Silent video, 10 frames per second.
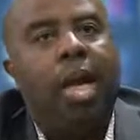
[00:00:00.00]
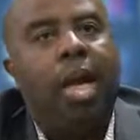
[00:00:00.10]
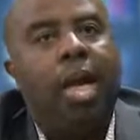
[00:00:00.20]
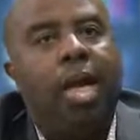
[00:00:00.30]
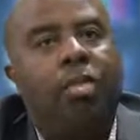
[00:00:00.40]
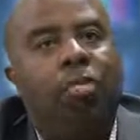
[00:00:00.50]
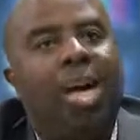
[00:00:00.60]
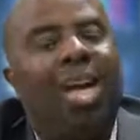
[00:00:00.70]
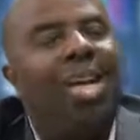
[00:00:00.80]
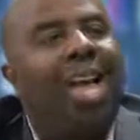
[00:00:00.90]
and
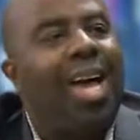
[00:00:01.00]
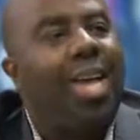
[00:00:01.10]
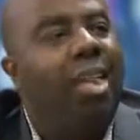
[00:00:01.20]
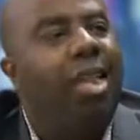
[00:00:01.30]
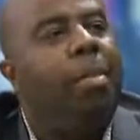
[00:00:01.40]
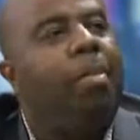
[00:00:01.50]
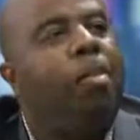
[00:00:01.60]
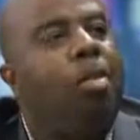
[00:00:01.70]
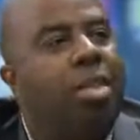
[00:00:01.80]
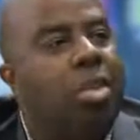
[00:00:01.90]
reignited the
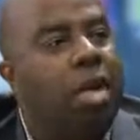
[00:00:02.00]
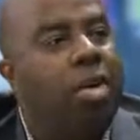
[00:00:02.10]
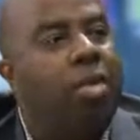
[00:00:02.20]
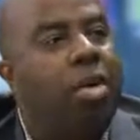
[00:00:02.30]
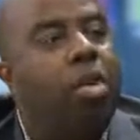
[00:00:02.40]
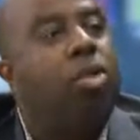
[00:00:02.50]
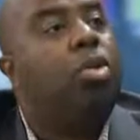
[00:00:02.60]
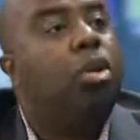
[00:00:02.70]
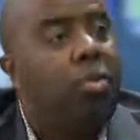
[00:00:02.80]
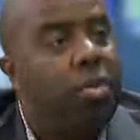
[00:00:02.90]
importance of
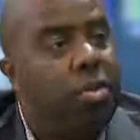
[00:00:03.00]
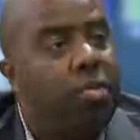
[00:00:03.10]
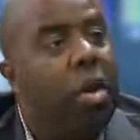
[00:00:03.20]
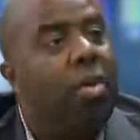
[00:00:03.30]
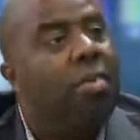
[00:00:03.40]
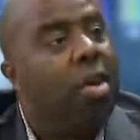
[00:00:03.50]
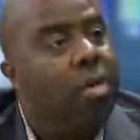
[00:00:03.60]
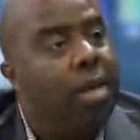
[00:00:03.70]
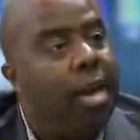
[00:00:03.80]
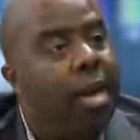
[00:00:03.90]
service for our fellow
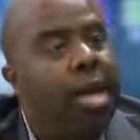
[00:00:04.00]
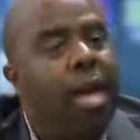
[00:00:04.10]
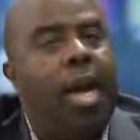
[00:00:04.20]
man.